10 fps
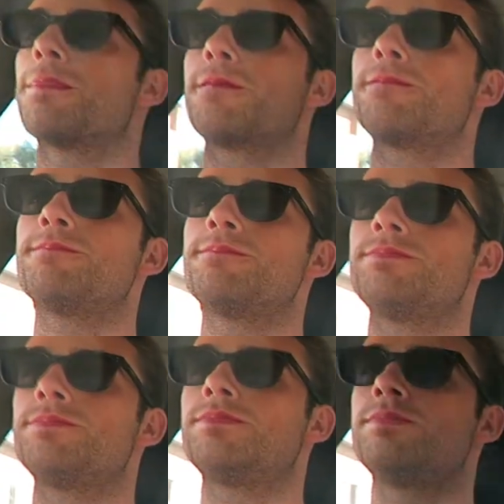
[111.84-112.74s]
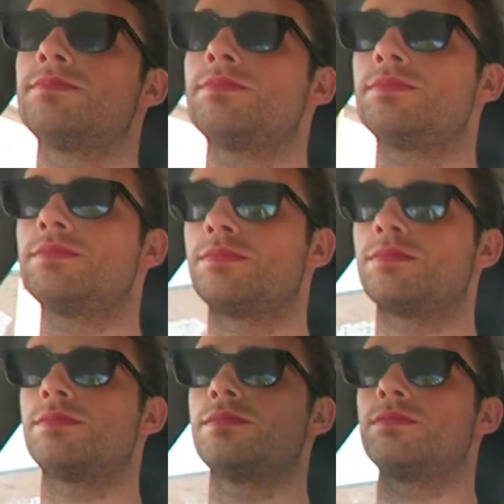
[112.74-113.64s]

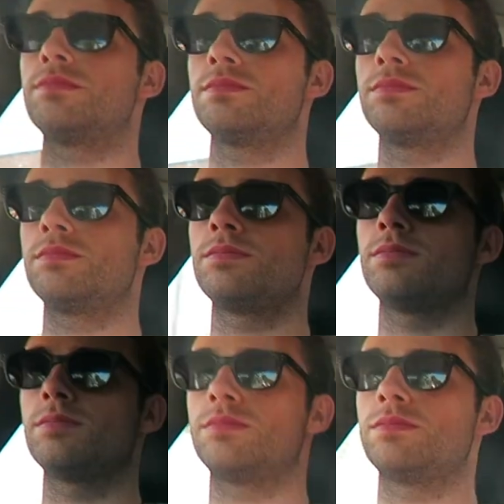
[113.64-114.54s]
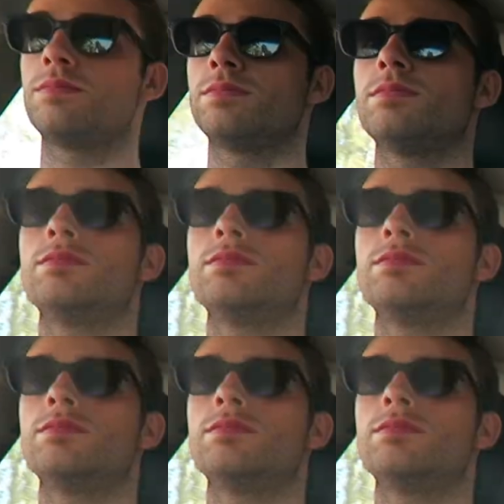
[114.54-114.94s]
The person shown says nothing.